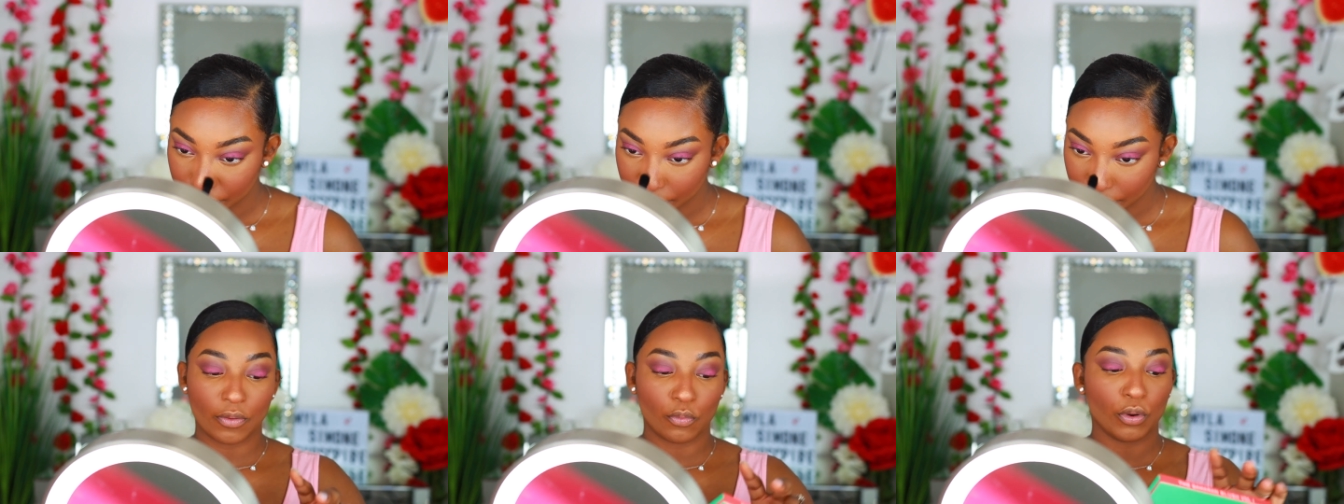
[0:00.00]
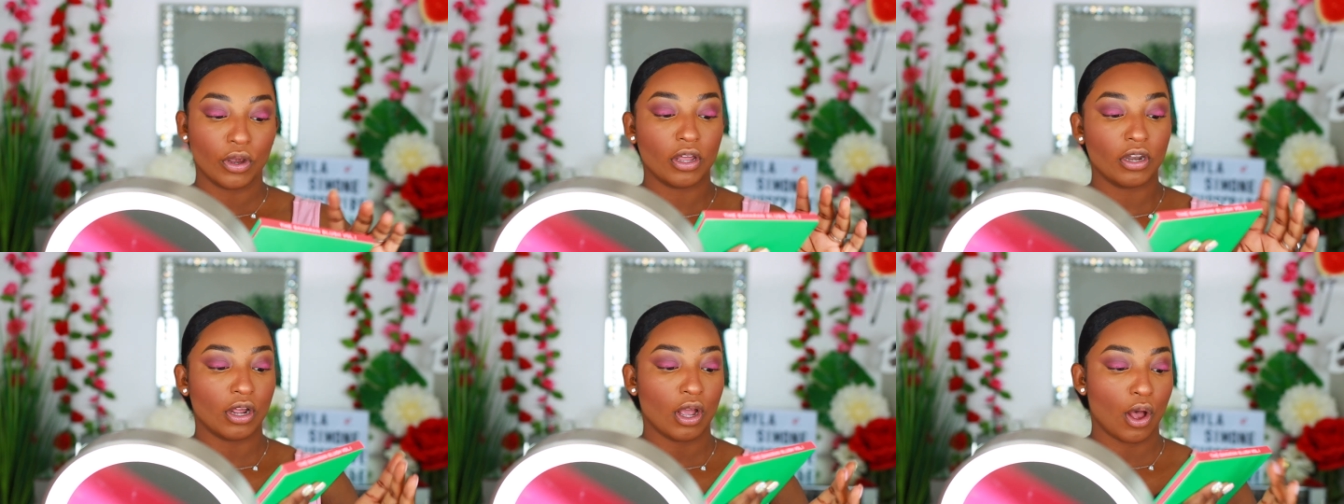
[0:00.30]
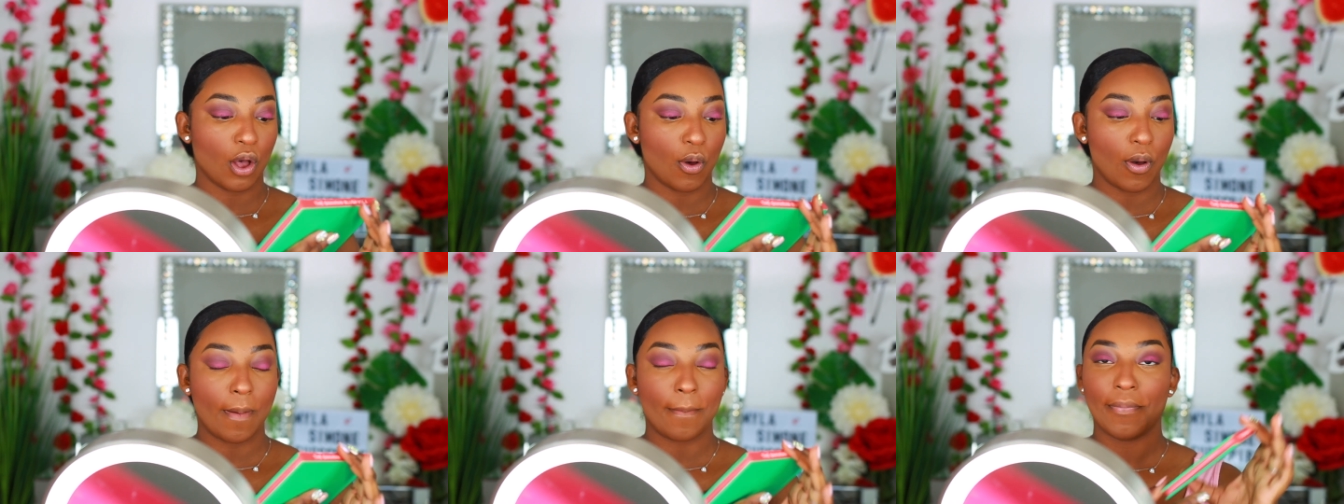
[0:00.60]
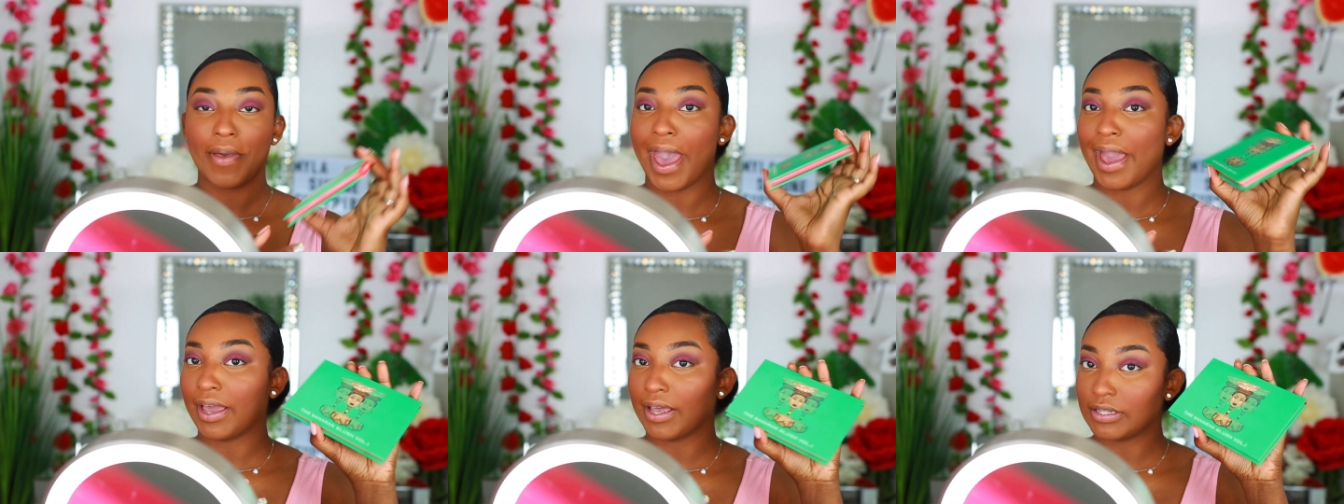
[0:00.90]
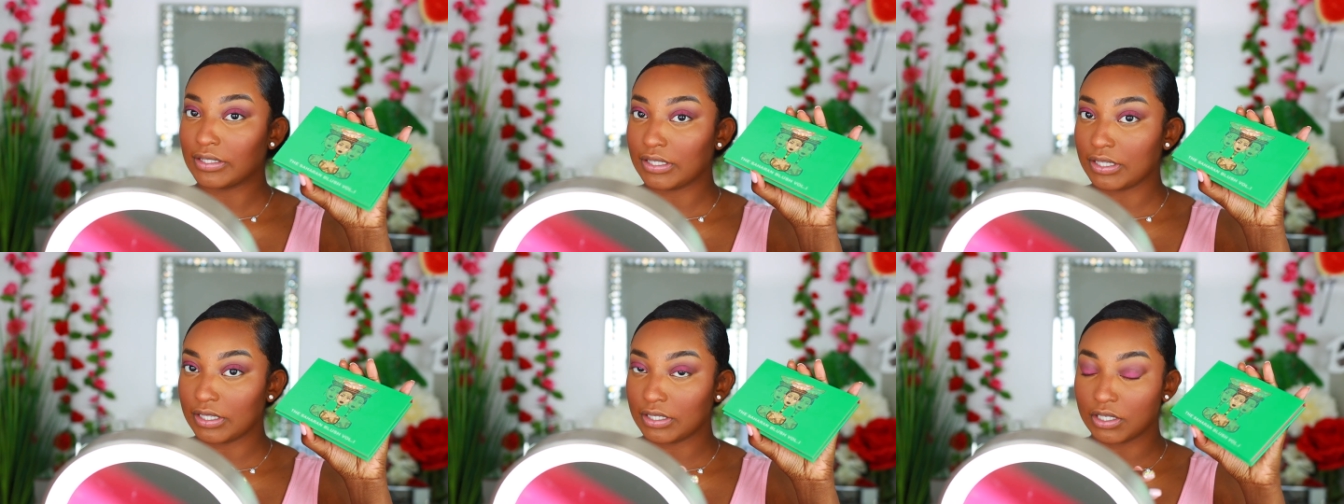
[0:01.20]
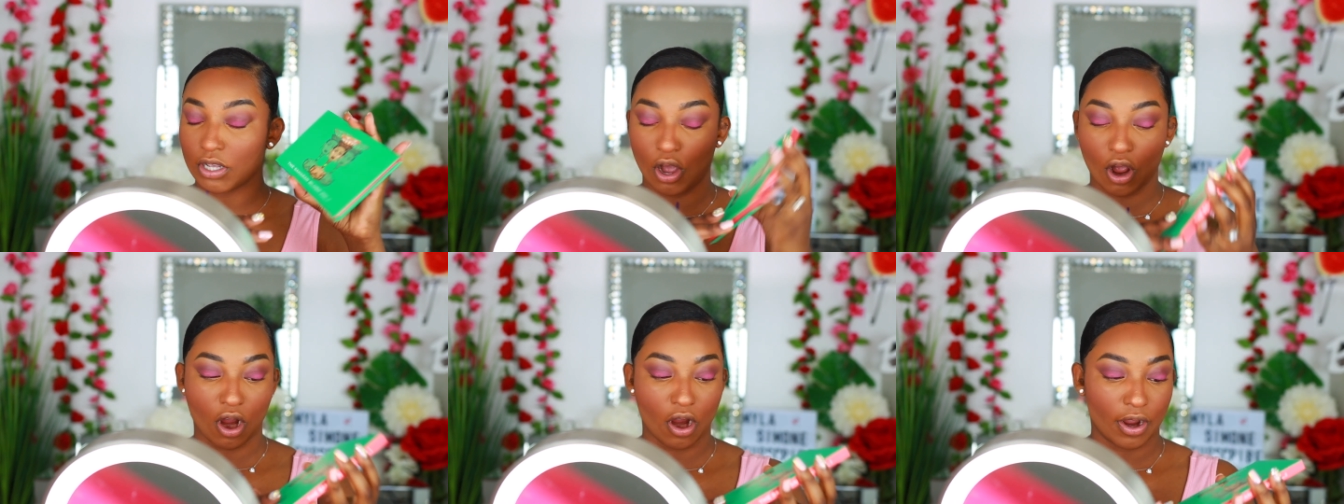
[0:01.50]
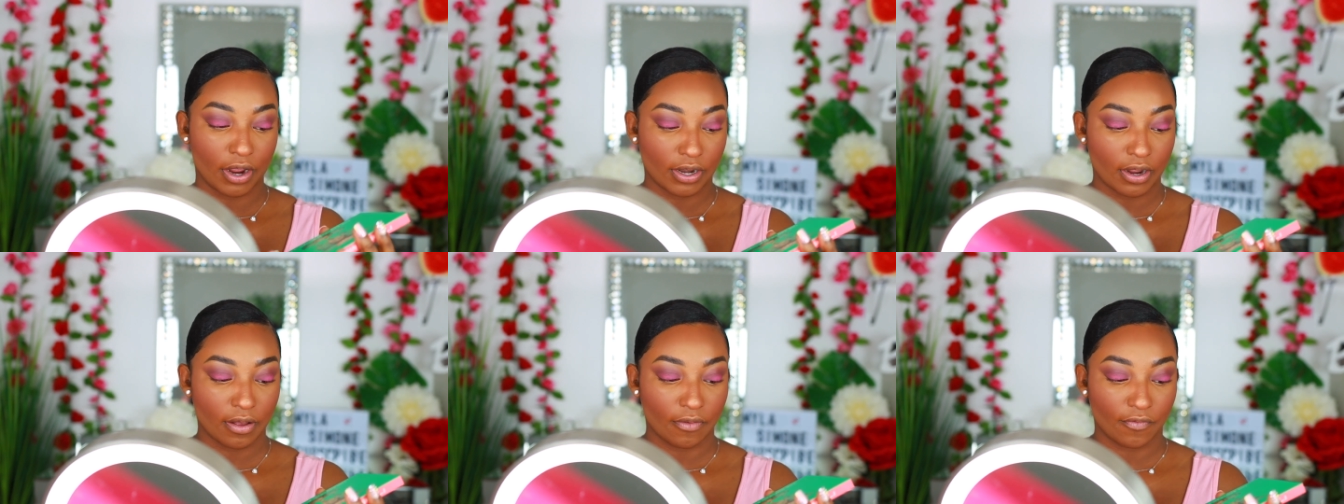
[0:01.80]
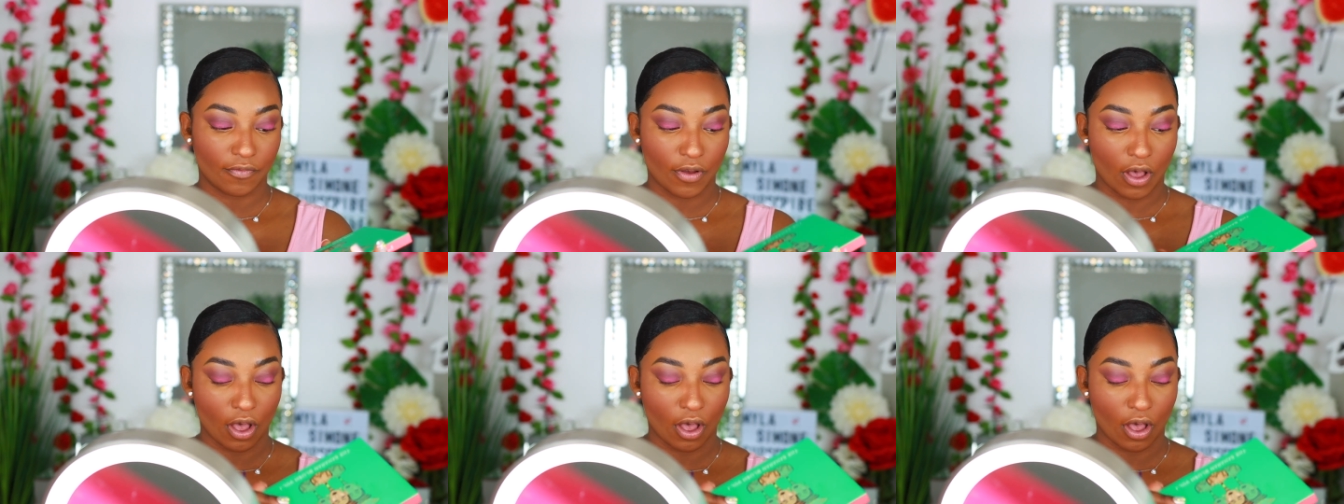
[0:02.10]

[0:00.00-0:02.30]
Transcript: Then we're gonna go back into the Saharan